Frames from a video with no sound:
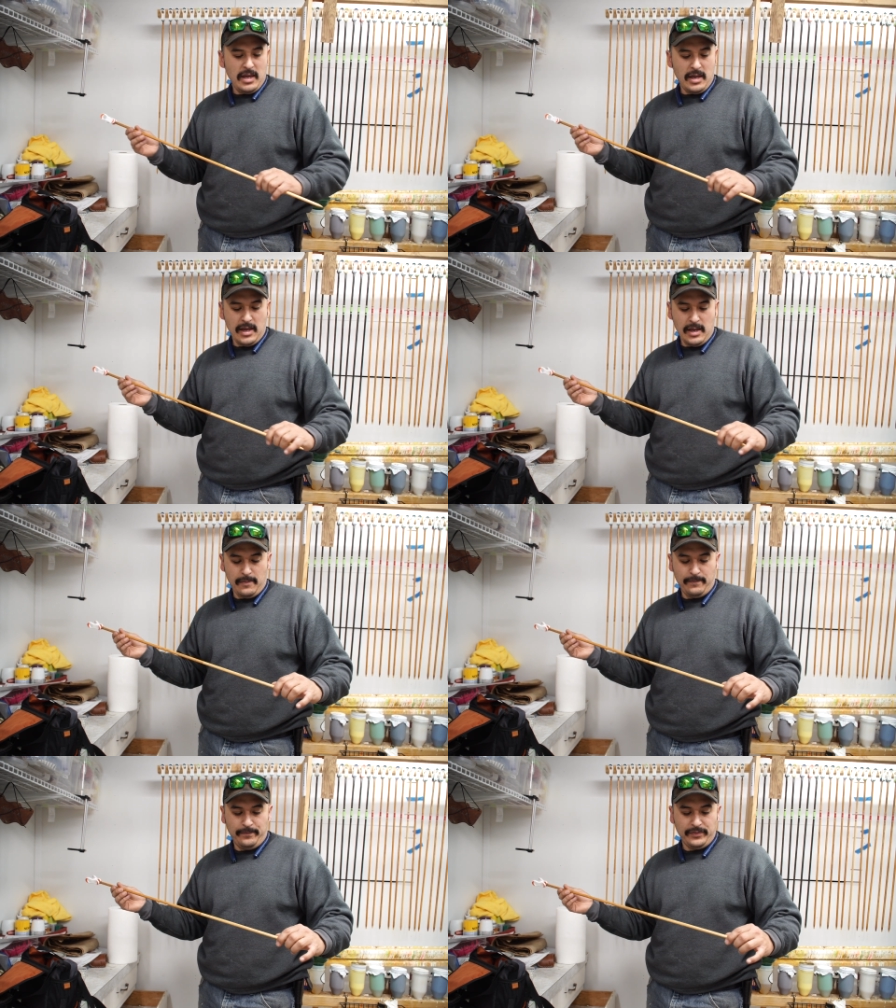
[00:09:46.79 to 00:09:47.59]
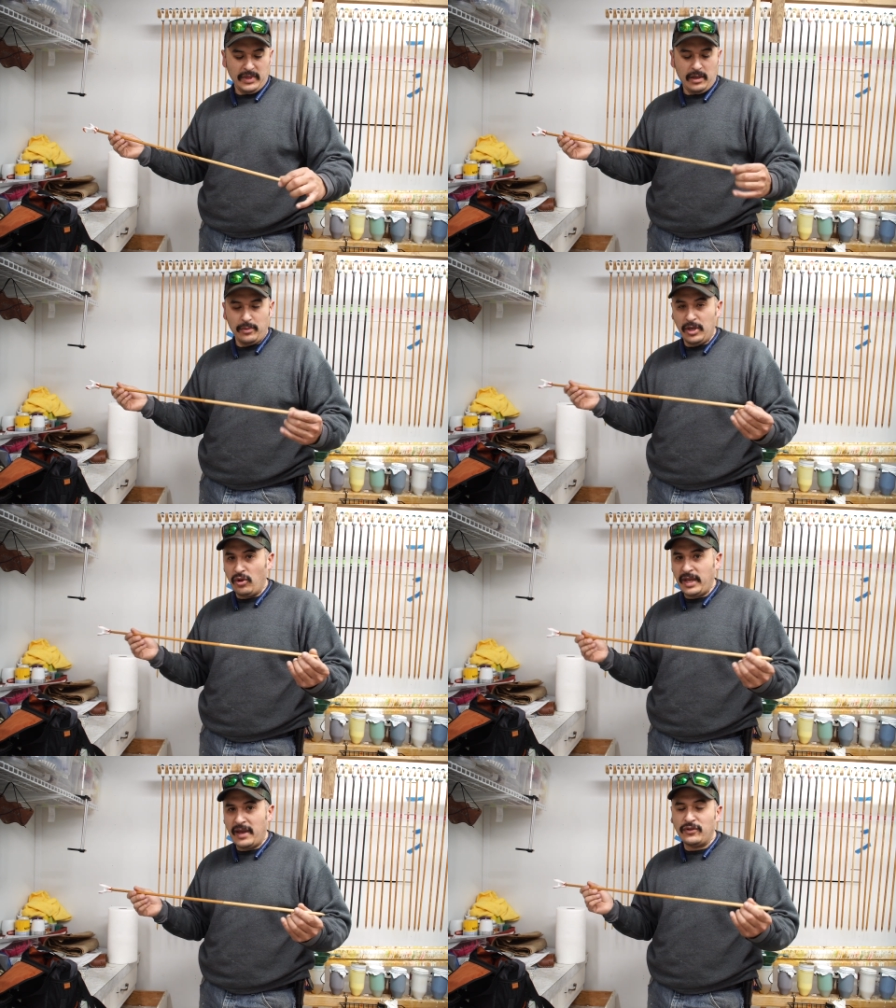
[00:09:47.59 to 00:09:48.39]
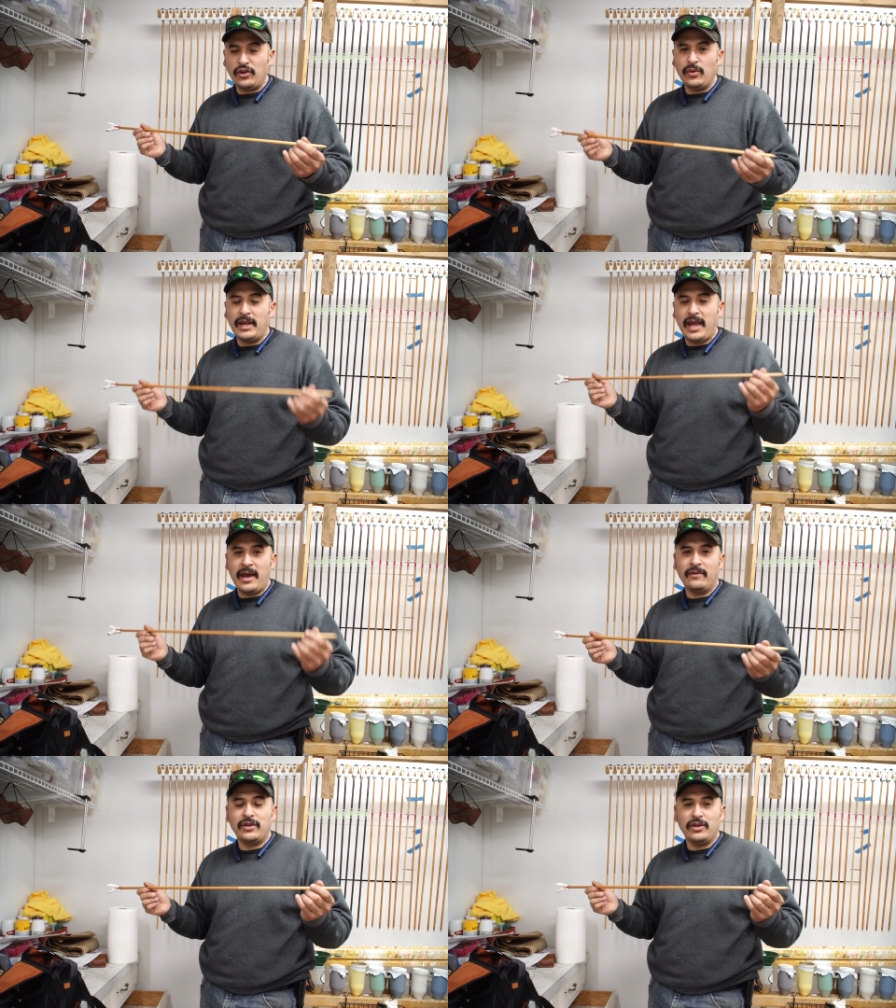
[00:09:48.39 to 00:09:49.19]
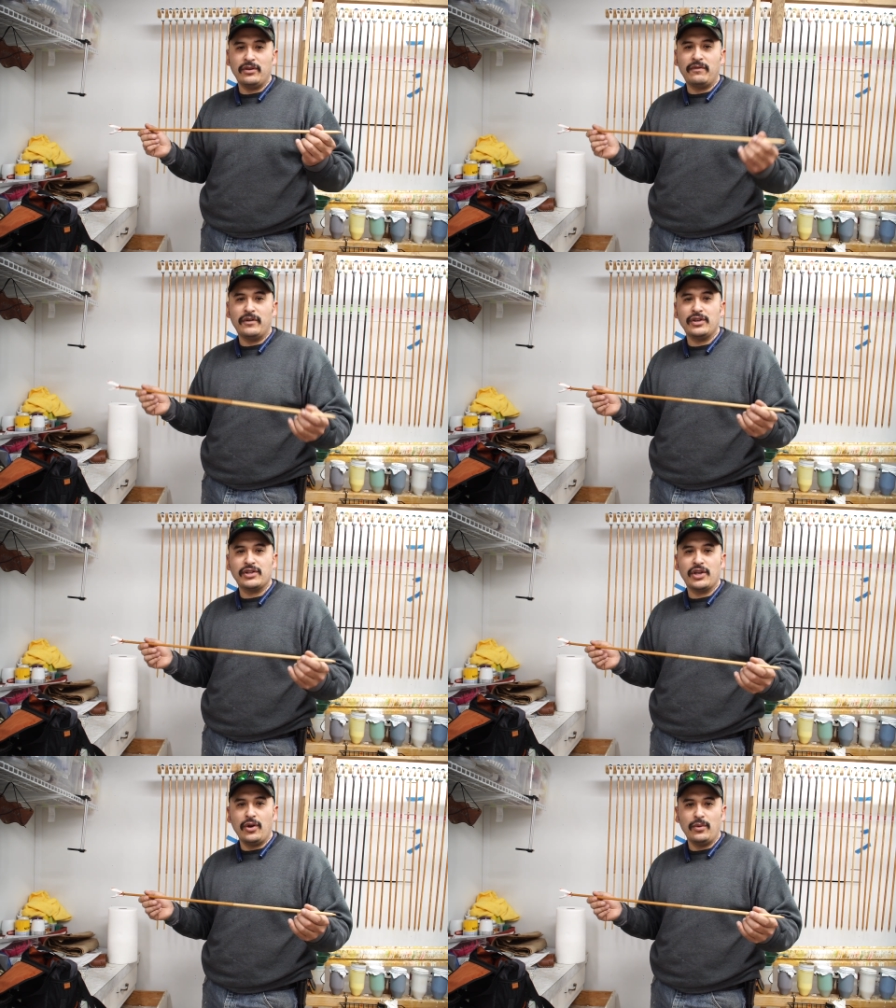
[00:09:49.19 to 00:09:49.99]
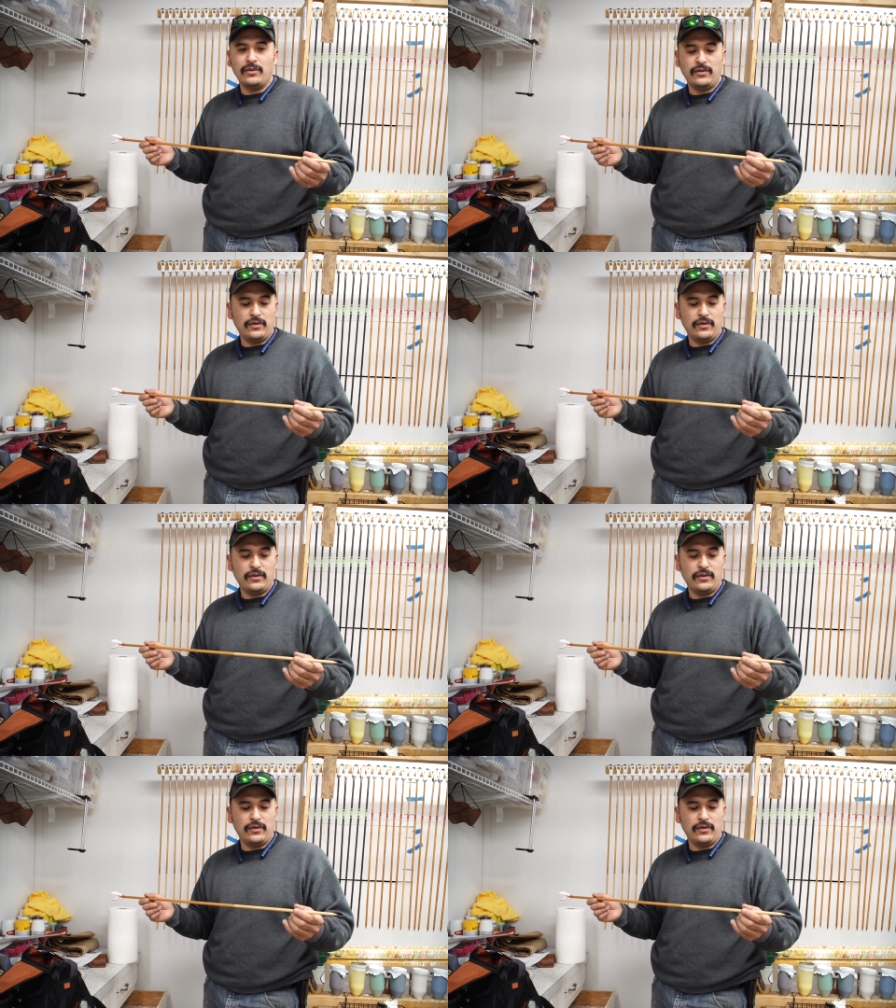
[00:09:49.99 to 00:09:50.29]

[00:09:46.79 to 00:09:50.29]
Um, and you only have to do it after your first coat.